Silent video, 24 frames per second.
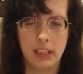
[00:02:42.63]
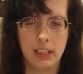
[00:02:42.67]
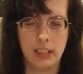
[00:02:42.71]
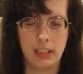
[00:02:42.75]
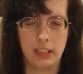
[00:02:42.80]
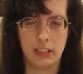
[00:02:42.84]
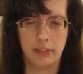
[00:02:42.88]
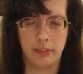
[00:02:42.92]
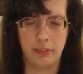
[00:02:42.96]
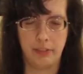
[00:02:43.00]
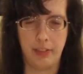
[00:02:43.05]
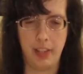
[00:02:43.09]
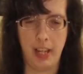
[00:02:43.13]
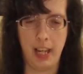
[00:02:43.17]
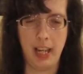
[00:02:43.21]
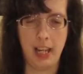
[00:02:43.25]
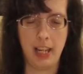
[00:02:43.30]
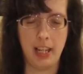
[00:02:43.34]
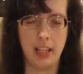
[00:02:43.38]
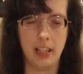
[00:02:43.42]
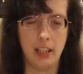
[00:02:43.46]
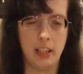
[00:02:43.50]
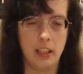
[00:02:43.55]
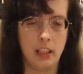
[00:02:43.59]
these
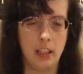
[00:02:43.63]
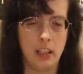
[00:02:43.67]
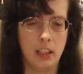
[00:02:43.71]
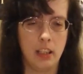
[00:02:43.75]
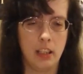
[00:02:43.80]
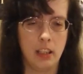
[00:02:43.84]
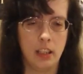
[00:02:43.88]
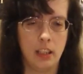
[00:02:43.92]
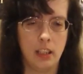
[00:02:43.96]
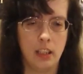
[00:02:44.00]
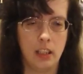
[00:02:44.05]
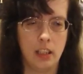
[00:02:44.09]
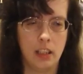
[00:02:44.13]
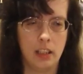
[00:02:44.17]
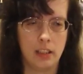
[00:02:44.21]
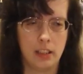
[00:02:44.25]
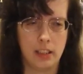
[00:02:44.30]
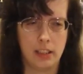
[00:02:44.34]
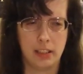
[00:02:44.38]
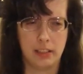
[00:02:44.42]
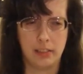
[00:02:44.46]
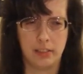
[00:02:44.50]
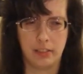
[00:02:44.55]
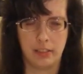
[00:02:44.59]
Fae,
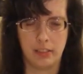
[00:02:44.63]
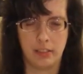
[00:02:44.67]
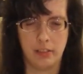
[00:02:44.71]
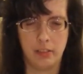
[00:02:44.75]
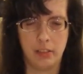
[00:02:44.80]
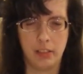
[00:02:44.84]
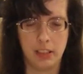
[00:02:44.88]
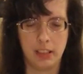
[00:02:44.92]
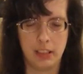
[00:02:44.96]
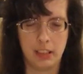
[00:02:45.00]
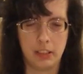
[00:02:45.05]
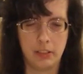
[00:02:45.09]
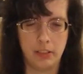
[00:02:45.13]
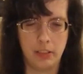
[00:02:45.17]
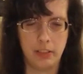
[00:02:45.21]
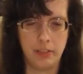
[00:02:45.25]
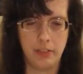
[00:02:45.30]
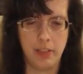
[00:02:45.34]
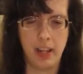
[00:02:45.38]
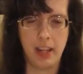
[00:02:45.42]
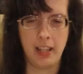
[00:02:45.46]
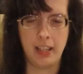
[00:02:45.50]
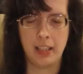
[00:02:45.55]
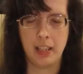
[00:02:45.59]
the well, these
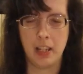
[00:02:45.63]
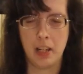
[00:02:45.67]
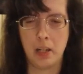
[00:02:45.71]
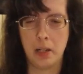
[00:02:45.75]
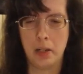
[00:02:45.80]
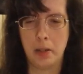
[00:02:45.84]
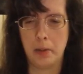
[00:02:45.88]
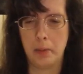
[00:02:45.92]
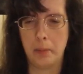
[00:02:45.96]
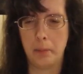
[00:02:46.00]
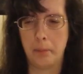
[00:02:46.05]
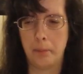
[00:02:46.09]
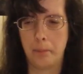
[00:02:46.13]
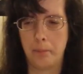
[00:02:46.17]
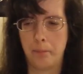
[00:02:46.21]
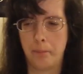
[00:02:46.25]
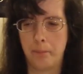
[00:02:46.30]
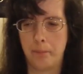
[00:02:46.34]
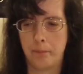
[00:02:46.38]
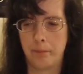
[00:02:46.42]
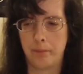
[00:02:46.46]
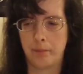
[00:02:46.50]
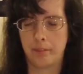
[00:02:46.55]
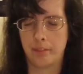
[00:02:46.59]
three Fae
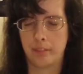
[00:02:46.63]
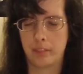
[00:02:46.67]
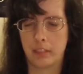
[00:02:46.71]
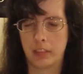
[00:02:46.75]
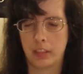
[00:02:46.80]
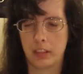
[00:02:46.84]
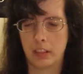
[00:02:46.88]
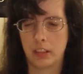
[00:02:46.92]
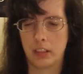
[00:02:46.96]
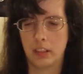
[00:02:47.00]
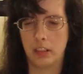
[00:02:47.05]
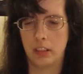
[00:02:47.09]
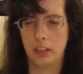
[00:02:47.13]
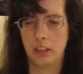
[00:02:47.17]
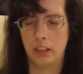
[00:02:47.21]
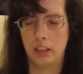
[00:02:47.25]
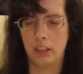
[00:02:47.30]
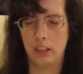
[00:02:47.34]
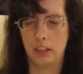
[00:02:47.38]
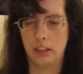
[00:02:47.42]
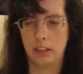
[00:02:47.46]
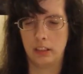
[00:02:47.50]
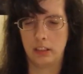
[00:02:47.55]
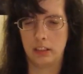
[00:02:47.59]
come
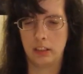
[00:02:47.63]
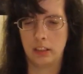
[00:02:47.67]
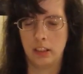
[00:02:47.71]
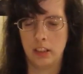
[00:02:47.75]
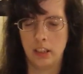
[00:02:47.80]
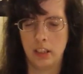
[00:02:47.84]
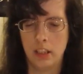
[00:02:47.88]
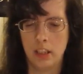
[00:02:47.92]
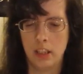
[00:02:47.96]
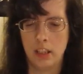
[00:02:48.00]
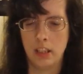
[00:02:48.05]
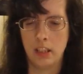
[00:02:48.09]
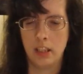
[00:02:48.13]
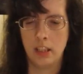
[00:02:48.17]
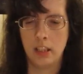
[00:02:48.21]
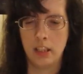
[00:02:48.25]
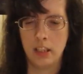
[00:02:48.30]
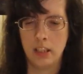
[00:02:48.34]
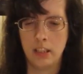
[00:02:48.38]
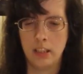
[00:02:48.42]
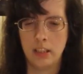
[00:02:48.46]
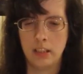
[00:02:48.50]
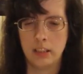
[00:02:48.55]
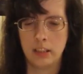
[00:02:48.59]
and
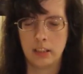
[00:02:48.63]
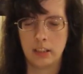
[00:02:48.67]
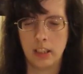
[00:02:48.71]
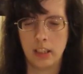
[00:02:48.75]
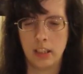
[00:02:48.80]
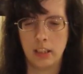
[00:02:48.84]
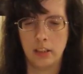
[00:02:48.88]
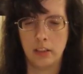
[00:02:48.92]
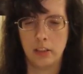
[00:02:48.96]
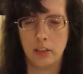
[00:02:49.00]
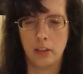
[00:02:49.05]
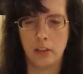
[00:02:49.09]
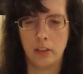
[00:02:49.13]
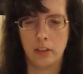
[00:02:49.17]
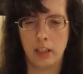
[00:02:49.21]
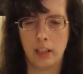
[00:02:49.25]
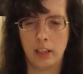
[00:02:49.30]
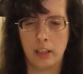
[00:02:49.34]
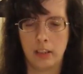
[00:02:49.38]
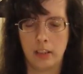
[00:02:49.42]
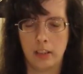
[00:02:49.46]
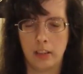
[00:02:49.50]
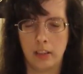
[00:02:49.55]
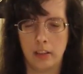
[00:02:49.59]
say, no,
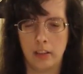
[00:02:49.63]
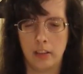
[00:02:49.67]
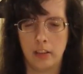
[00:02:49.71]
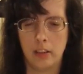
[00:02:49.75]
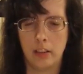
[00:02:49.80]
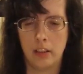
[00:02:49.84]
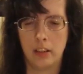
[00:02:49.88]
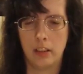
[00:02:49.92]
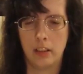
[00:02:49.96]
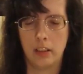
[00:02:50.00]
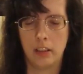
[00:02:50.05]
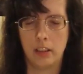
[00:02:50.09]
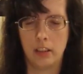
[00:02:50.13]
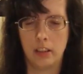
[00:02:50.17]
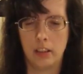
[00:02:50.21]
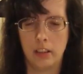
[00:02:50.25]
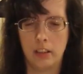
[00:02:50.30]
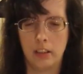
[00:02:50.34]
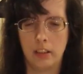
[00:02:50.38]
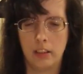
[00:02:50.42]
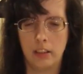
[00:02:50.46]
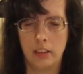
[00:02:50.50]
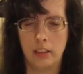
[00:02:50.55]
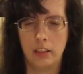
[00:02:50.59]
like
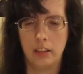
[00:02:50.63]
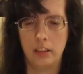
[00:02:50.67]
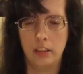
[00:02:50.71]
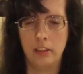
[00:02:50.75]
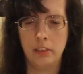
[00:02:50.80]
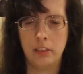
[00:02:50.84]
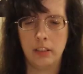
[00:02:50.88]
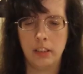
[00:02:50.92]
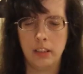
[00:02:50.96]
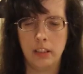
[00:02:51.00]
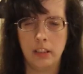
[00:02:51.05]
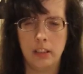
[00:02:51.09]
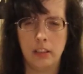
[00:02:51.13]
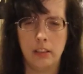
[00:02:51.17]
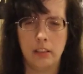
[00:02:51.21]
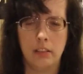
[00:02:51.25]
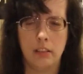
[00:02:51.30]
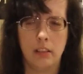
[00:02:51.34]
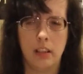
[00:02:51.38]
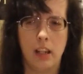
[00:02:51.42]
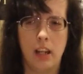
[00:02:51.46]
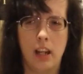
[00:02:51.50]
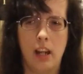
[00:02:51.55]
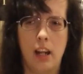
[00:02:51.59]
you
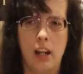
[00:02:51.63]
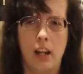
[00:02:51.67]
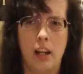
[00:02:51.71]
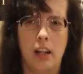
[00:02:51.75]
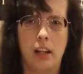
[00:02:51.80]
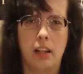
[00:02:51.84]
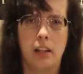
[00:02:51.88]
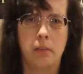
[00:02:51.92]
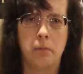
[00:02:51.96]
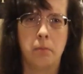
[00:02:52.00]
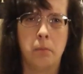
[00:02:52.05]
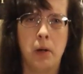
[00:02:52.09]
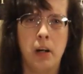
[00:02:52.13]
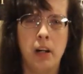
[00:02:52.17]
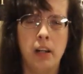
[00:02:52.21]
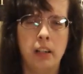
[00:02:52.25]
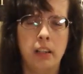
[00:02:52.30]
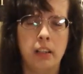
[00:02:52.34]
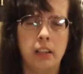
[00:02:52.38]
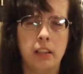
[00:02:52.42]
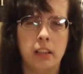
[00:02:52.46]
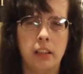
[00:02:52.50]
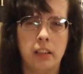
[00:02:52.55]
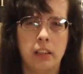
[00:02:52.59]
can,
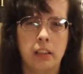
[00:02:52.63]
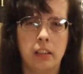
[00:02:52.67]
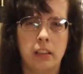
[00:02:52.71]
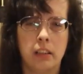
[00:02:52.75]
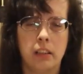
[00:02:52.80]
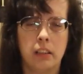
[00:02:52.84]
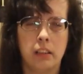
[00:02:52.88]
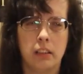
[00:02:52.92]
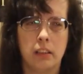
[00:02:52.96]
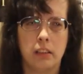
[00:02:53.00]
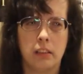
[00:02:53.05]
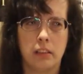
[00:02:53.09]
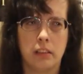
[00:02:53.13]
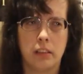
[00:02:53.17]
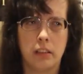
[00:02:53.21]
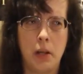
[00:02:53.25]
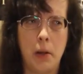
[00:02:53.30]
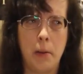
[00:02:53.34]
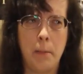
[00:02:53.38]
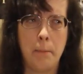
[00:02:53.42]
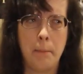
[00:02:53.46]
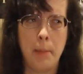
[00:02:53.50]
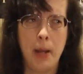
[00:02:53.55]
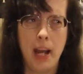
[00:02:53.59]
Mark can
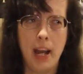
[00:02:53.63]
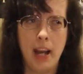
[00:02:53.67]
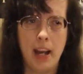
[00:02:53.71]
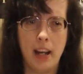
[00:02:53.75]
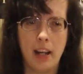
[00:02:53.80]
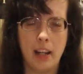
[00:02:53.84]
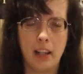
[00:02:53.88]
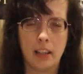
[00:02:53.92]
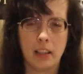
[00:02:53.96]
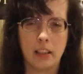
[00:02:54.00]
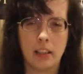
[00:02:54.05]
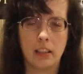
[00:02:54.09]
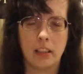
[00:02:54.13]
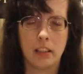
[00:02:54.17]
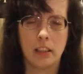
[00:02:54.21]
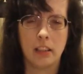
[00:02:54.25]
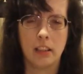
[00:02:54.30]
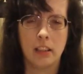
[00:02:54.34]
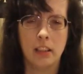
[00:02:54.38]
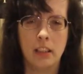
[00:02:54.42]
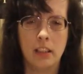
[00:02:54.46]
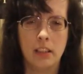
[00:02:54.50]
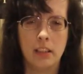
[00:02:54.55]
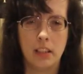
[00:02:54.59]
come back
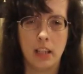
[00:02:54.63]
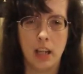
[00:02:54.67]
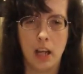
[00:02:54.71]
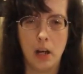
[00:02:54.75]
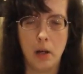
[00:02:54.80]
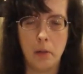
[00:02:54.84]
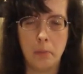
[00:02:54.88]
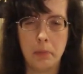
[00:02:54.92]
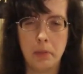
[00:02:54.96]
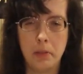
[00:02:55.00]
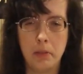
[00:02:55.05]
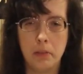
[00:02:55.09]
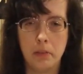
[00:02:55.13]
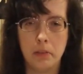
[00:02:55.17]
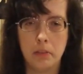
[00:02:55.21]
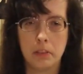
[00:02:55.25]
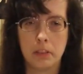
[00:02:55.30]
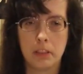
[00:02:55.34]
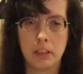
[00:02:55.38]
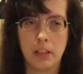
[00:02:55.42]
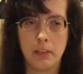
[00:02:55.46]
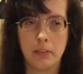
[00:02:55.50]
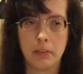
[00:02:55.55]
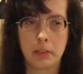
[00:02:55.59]
to help
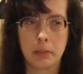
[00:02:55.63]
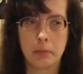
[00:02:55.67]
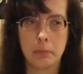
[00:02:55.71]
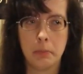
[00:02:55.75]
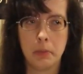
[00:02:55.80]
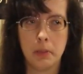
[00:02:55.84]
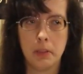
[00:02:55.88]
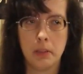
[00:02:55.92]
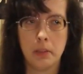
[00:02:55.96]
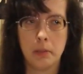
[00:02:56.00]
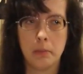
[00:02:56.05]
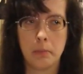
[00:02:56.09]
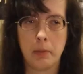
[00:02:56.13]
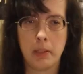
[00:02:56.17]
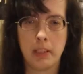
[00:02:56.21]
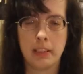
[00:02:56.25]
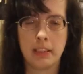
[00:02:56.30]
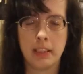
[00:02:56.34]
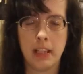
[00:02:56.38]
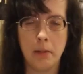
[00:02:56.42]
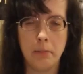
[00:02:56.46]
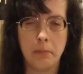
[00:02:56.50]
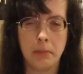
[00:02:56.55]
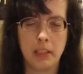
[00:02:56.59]
you solve this murder, but
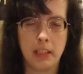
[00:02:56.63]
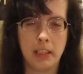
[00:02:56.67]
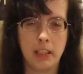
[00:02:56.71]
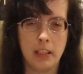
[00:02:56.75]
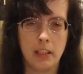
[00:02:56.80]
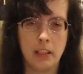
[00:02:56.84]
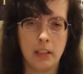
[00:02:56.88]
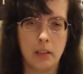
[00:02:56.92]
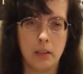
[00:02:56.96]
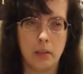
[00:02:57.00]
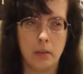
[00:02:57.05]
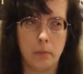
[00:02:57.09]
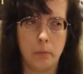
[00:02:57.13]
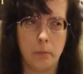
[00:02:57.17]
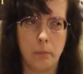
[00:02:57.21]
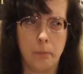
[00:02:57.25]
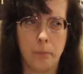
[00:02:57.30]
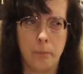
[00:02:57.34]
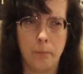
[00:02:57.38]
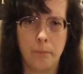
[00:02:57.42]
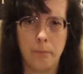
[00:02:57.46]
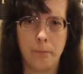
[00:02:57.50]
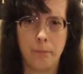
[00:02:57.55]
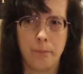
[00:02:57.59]
it's up to
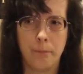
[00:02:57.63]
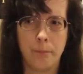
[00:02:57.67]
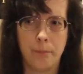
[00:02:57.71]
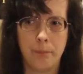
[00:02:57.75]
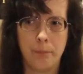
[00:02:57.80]
him